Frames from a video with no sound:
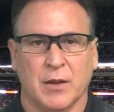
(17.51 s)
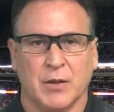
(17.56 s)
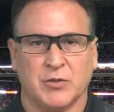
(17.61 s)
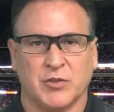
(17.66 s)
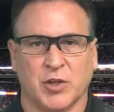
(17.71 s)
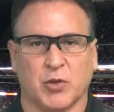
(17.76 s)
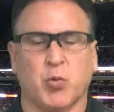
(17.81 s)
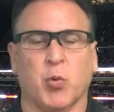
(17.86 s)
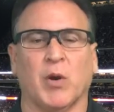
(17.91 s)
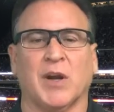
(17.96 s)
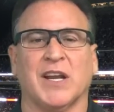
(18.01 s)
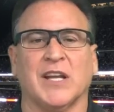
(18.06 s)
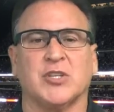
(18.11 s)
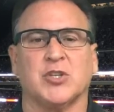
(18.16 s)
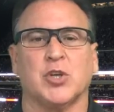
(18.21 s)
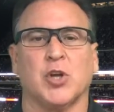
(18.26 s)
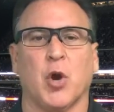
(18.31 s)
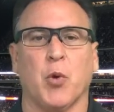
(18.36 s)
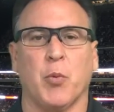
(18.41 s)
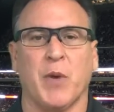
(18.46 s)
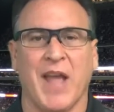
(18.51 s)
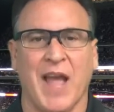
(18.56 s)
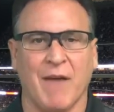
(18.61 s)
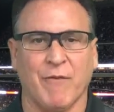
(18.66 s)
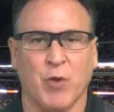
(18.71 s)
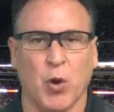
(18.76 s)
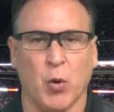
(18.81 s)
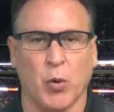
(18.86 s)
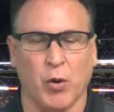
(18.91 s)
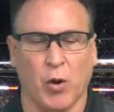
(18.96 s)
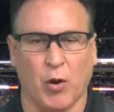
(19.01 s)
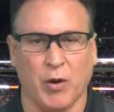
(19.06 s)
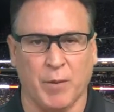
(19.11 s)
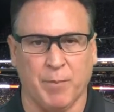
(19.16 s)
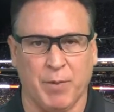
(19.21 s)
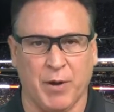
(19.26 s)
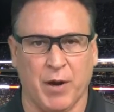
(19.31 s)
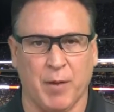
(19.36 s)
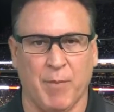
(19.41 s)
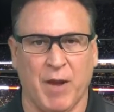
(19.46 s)
just want to let you know what we have going on
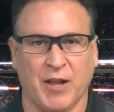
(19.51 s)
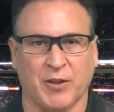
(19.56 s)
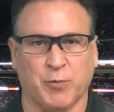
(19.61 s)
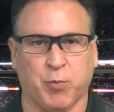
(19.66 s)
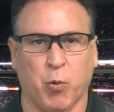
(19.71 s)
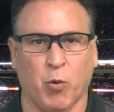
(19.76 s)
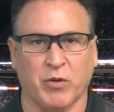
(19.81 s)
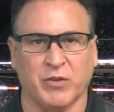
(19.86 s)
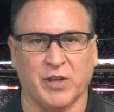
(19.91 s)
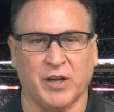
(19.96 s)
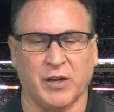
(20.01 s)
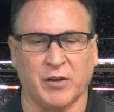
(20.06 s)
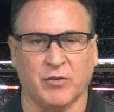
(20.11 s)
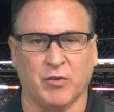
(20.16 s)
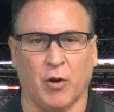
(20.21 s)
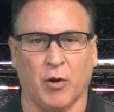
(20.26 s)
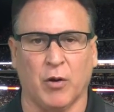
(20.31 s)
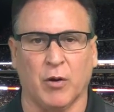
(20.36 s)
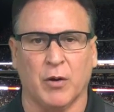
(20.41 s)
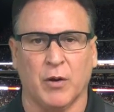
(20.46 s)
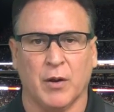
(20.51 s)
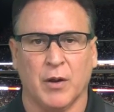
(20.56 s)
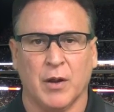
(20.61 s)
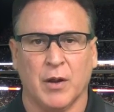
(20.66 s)
at Paramount Sports, and it's our